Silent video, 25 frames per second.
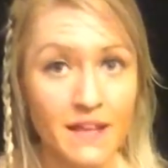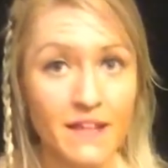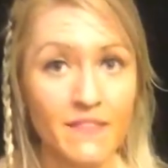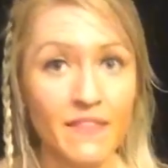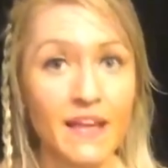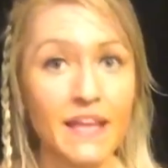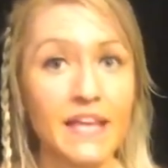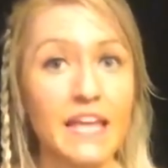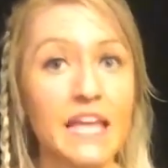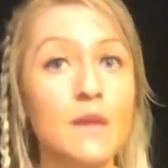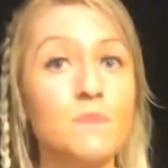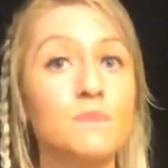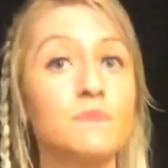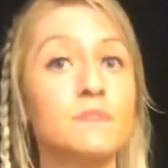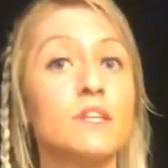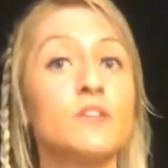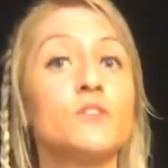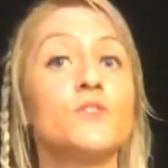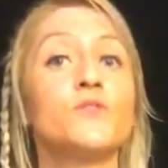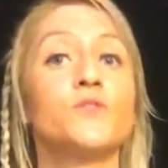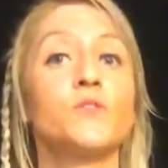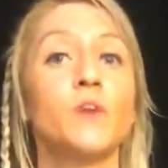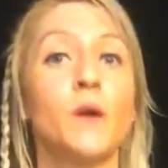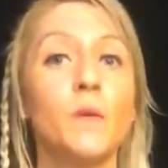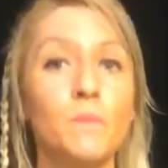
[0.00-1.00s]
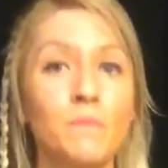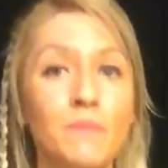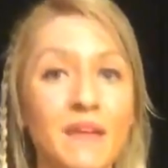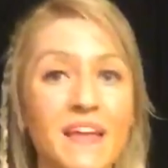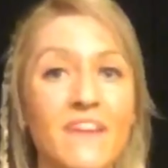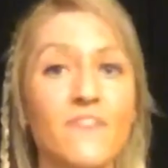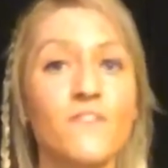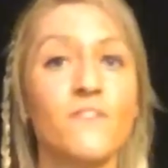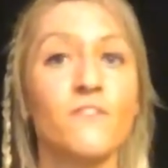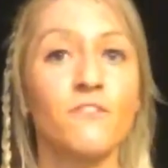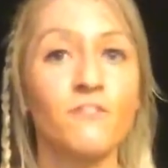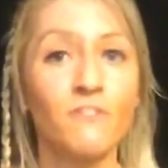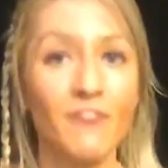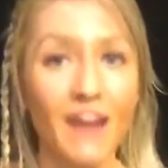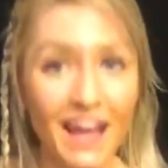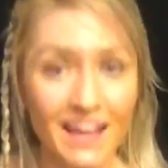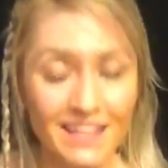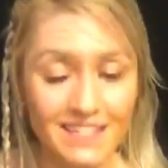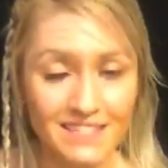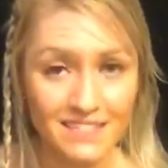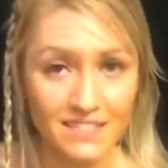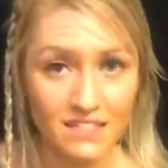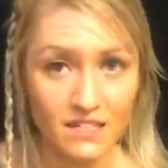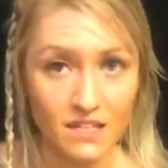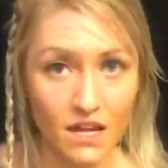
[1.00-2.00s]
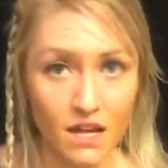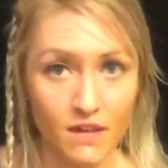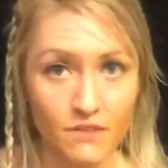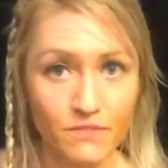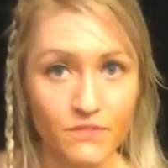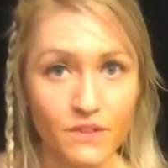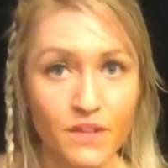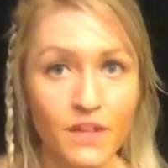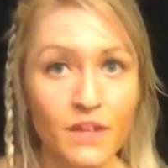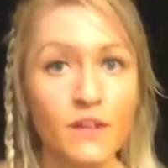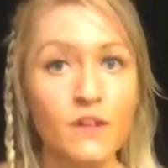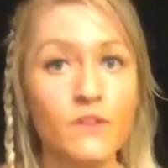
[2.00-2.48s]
that keeps us from being fast enough.